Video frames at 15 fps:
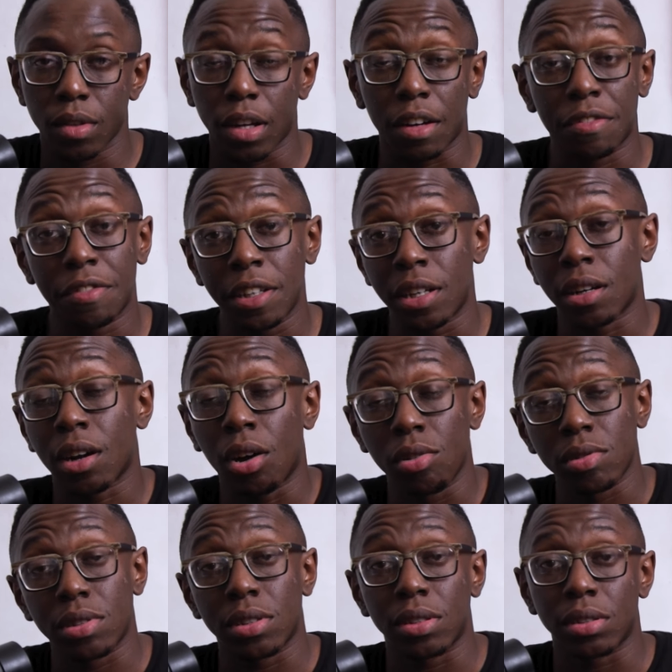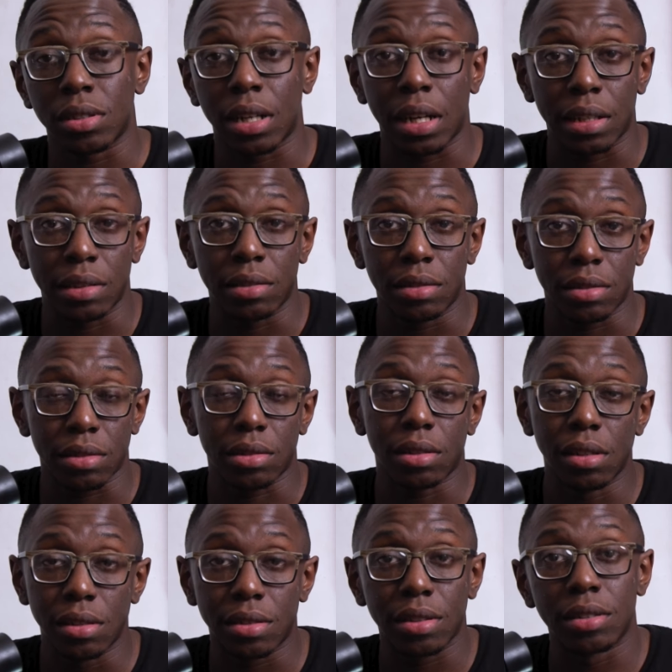A fair counter and
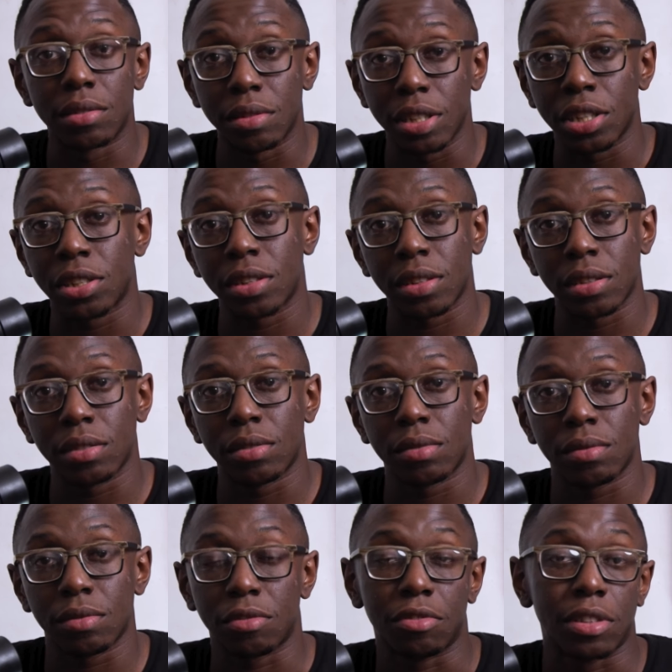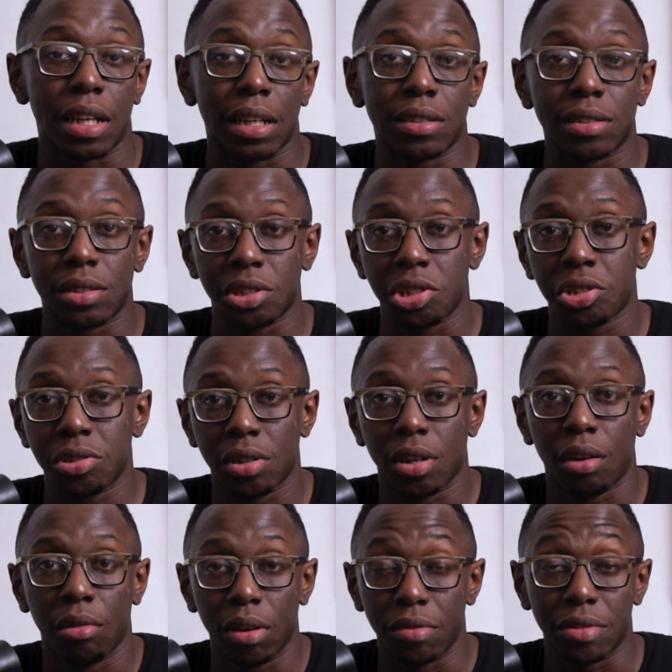consideration for that suggestion,
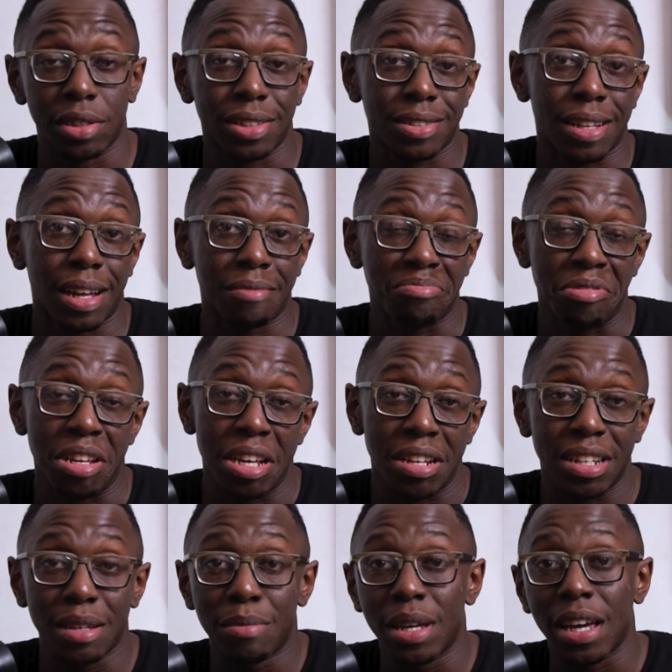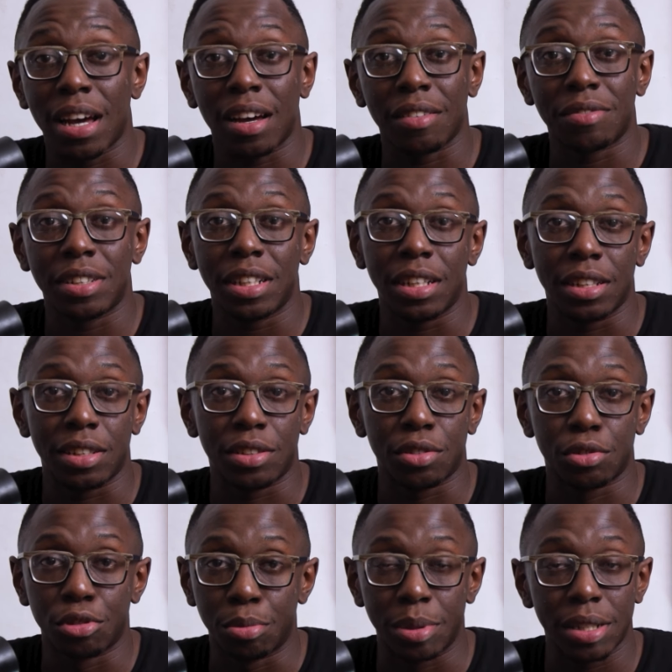however, is that they may have the age
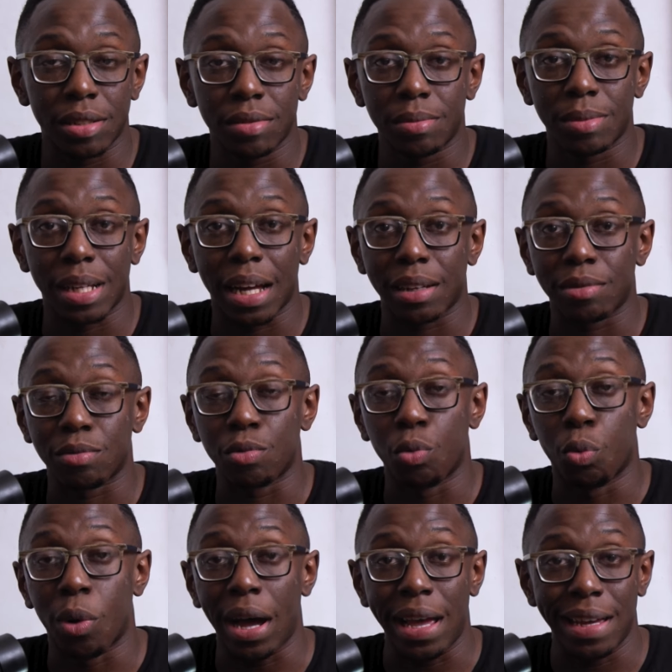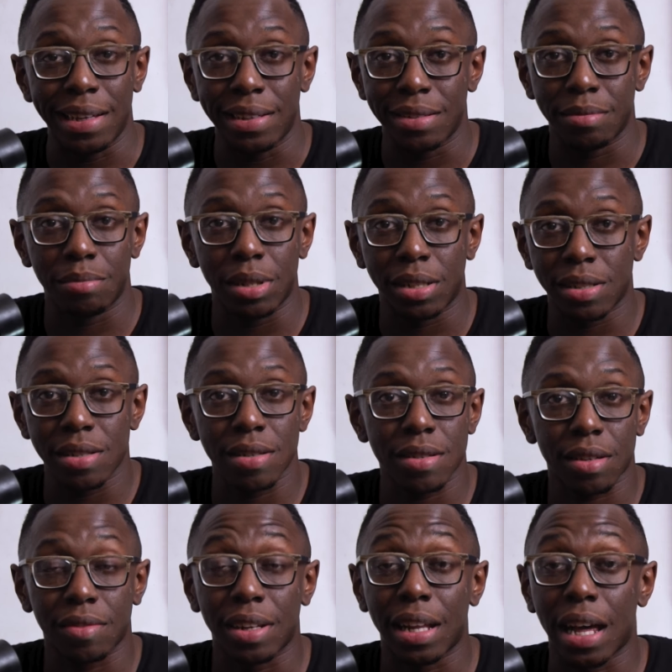grouping that wide because
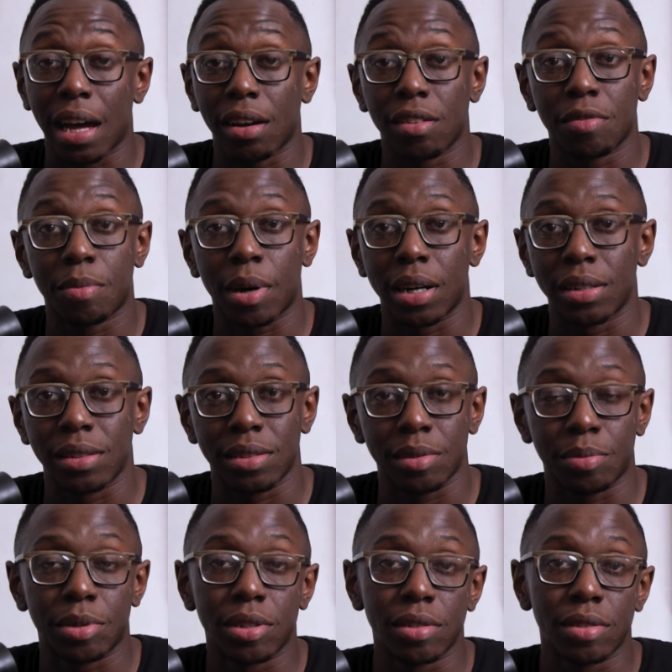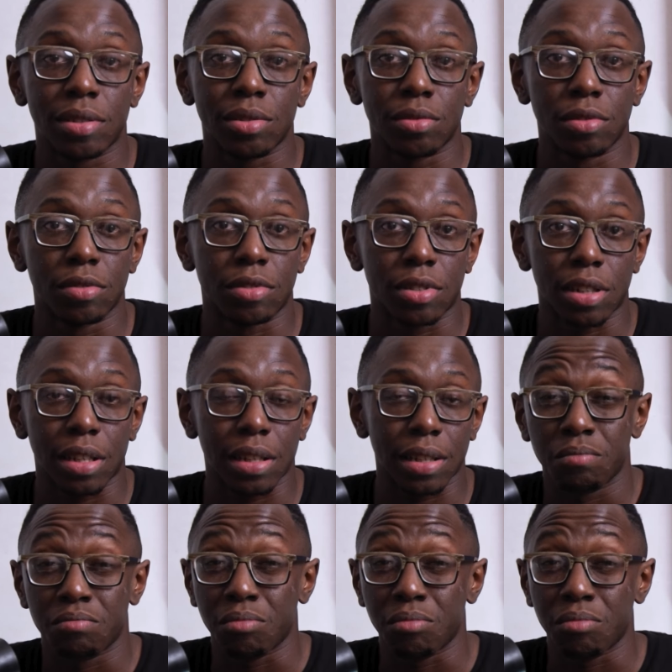of a lack of participants overall.